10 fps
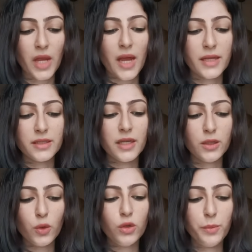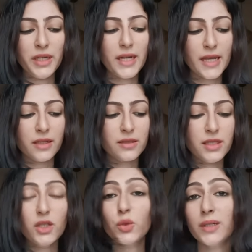and it could be like
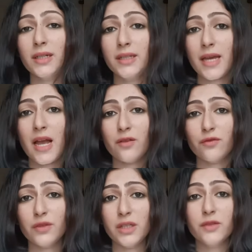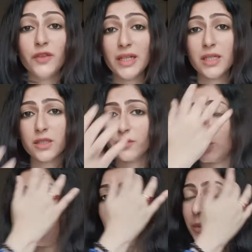secretly they have these feelings for you.